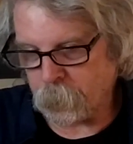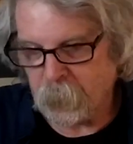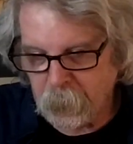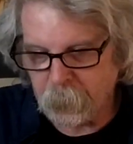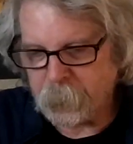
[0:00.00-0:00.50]

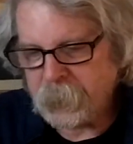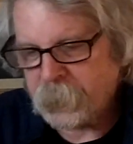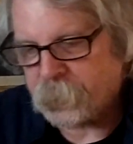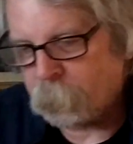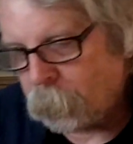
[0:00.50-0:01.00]
But yes,
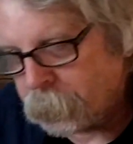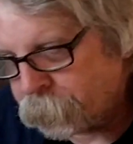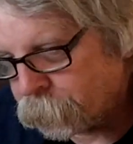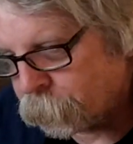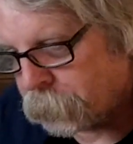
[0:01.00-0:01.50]
I wanted
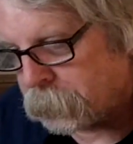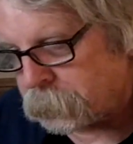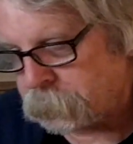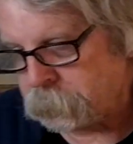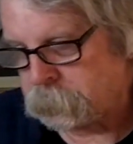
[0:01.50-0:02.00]
to uh,
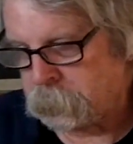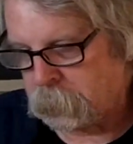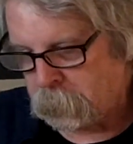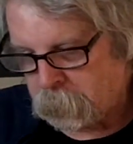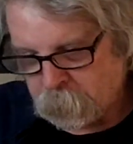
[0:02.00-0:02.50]

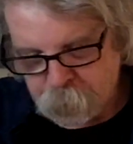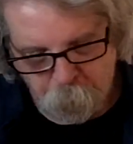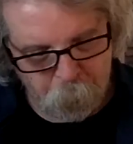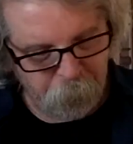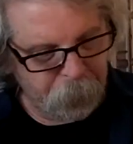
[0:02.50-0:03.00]

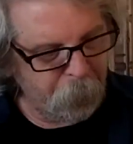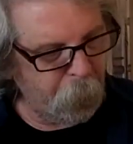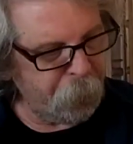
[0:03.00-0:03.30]
show off my birthday